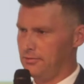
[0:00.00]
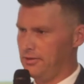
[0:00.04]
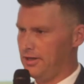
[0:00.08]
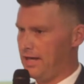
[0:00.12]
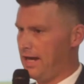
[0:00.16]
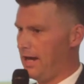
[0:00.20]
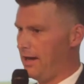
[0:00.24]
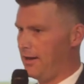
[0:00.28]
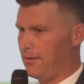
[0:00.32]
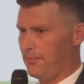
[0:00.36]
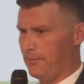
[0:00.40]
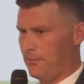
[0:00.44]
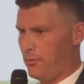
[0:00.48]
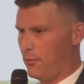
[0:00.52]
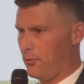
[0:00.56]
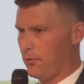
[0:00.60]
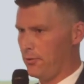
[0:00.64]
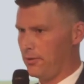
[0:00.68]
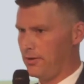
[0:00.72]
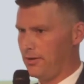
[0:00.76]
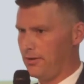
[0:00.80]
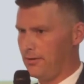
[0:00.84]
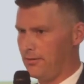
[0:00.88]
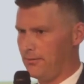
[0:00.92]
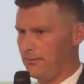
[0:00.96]
You can't
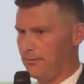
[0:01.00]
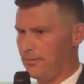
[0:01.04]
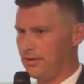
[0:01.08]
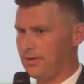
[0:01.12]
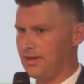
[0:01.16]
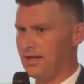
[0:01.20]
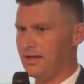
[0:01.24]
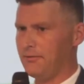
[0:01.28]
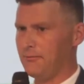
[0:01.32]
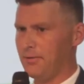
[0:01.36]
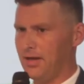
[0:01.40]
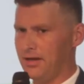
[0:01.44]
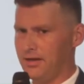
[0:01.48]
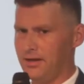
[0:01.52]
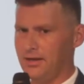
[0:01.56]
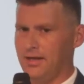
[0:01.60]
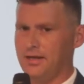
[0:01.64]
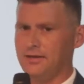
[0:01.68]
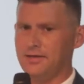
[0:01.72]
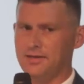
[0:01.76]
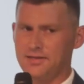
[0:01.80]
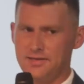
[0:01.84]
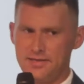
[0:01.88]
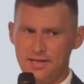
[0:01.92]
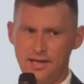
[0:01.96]
import it, but they
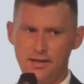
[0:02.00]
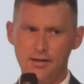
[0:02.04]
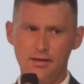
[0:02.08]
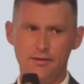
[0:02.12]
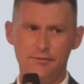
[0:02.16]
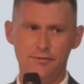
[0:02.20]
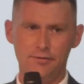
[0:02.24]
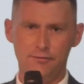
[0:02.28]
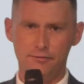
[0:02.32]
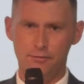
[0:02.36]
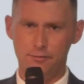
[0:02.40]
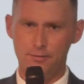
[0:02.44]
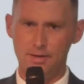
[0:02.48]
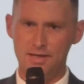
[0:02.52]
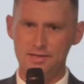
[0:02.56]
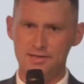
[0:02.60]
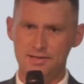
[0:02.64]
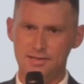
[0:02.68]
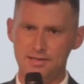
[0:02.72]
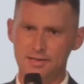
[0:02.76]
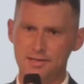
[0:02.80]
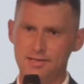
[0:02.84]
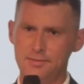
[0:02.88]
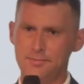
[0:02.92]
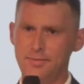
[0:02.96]
regulate the sale of it for
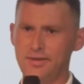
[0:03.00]
residents,